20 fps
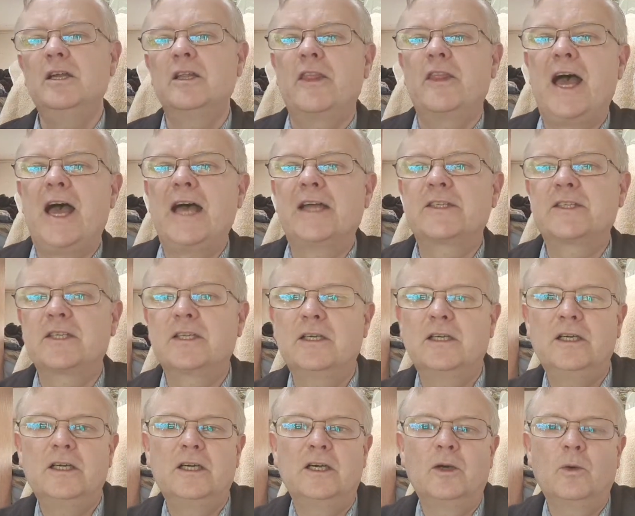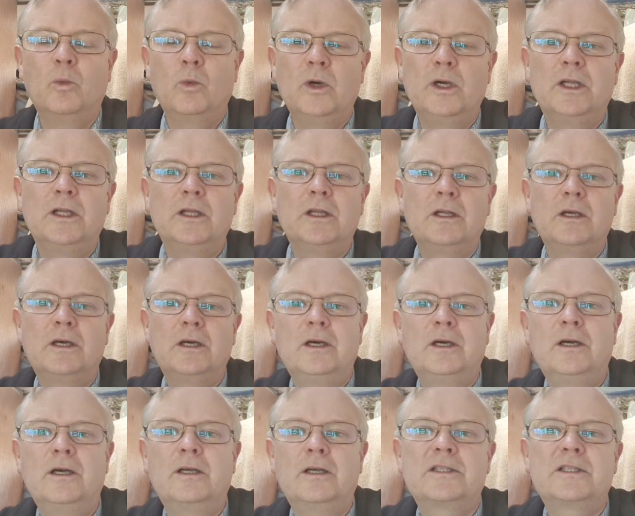that will
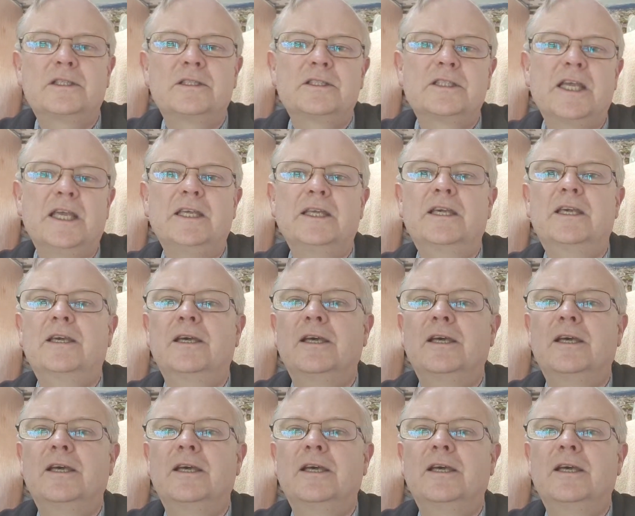take